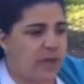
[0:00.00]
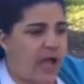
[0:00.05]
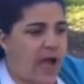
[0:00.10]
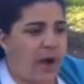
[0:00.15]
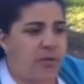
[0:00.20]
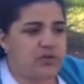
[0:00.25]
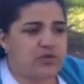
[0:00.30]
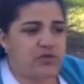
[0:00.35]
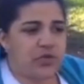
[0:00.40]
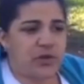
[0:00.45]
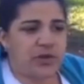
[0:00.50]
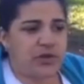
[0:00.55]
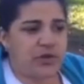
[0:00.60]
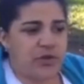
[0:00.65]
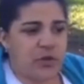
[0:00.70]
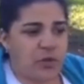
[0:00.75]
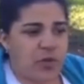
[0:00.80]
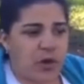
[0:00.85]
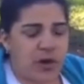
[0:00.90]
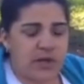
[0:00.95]
I was one
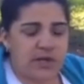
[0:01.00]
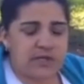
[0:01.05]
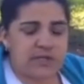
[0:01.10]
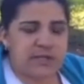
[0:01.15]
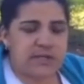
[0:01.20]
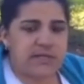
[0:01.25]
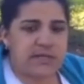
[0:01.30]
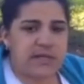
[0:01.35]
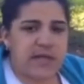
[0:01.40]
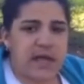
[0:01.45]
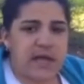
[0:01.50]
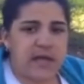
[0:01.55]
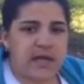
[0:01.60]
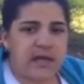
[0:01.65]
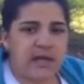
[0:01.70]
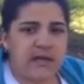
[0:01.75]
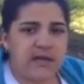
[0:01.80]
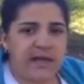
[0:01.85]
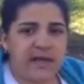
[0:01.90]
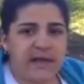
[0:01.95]
of the ones
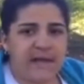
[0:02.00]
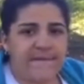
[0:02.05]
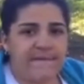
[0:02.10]
that they